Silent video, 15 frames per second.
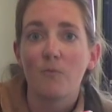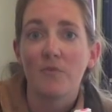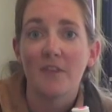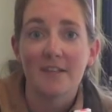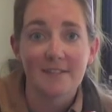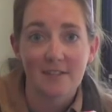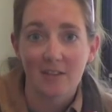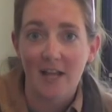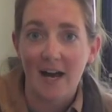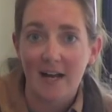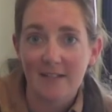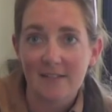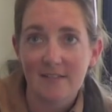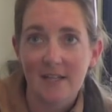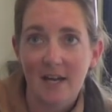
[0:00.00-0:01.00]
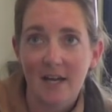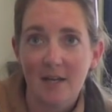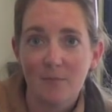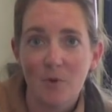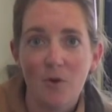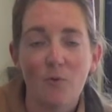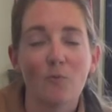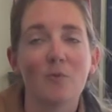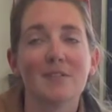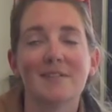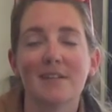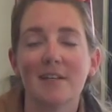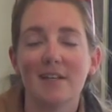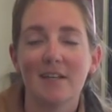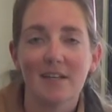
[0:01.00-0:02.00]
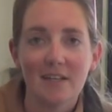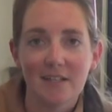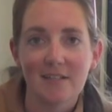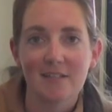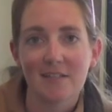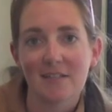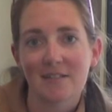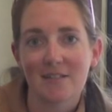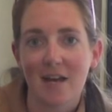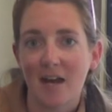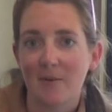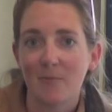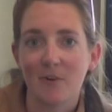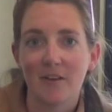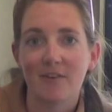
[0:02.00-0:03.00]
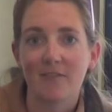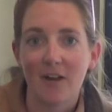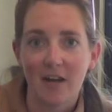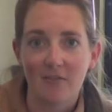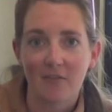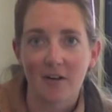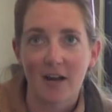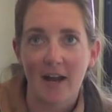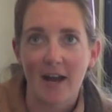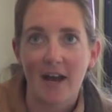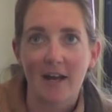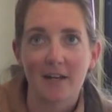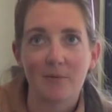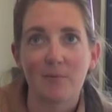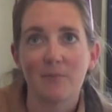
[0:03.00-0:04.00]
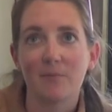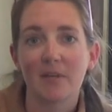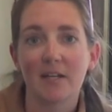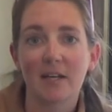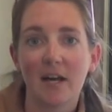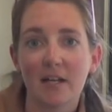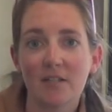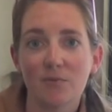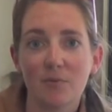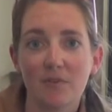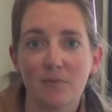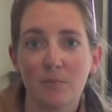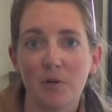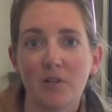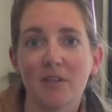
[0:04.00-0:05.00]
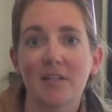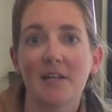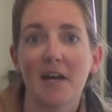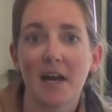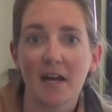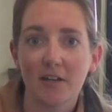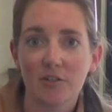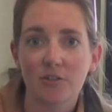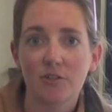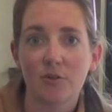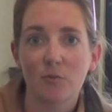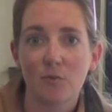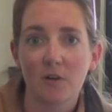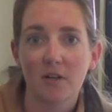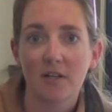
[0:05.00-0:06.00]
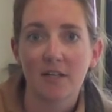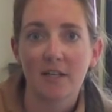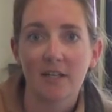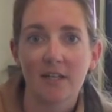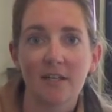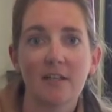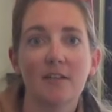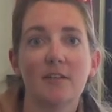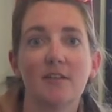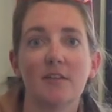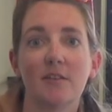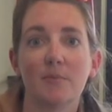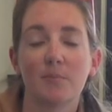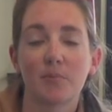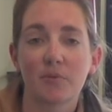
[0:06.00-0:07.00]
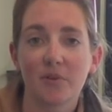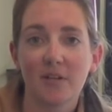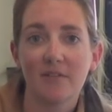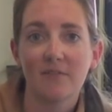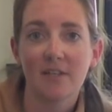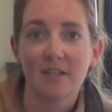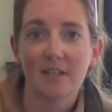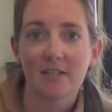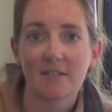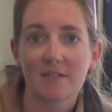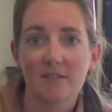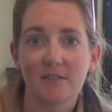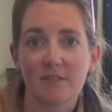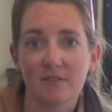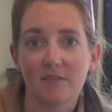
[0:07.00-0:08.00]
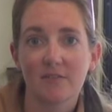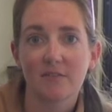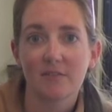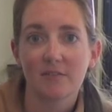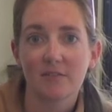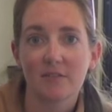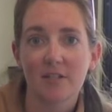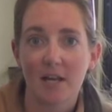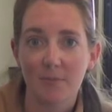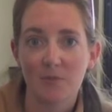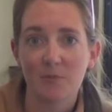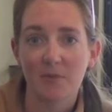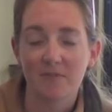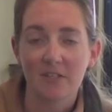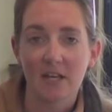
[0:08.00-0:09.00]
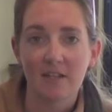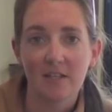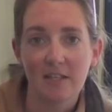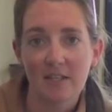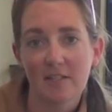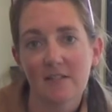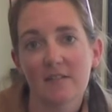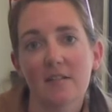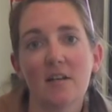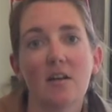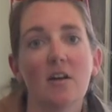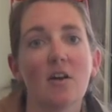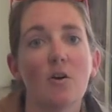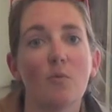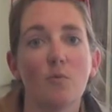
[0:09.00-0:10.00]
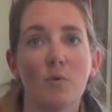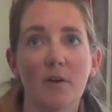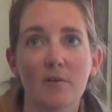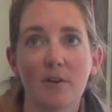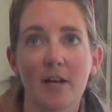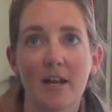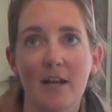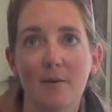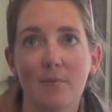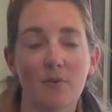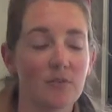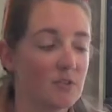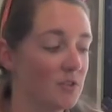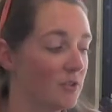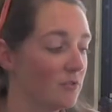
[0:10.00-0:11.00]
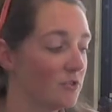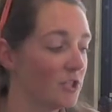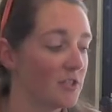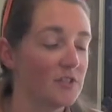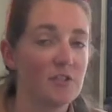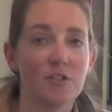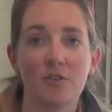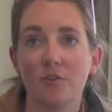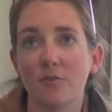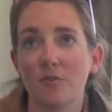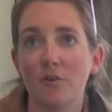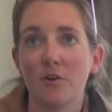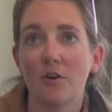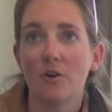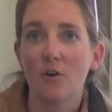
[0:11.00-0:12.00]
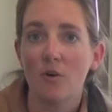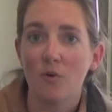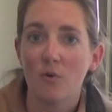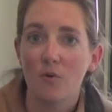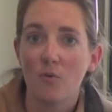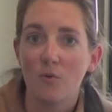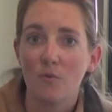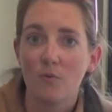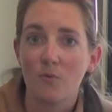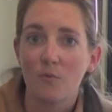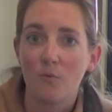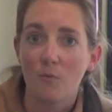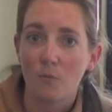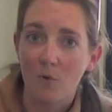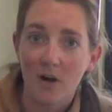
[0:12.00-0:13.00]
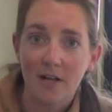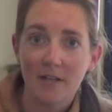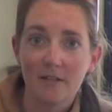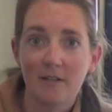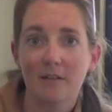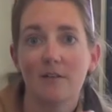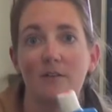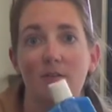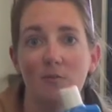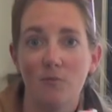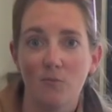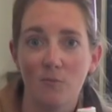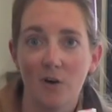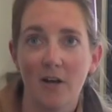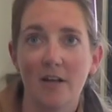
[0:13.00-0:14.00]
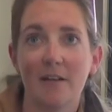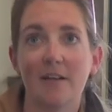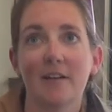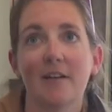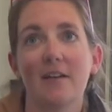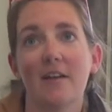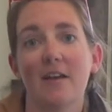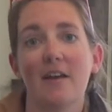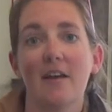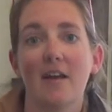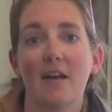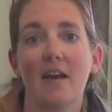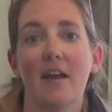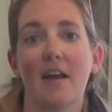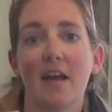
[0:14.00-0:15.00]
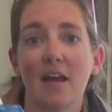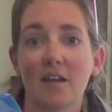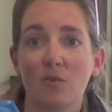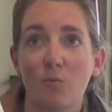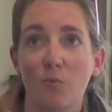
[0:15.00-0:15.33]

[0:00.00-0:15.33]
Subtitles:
This last time was the easiest time we have ever had. Because we've put the extra work in the previous times we've done this, we were able to just do 1, 1, and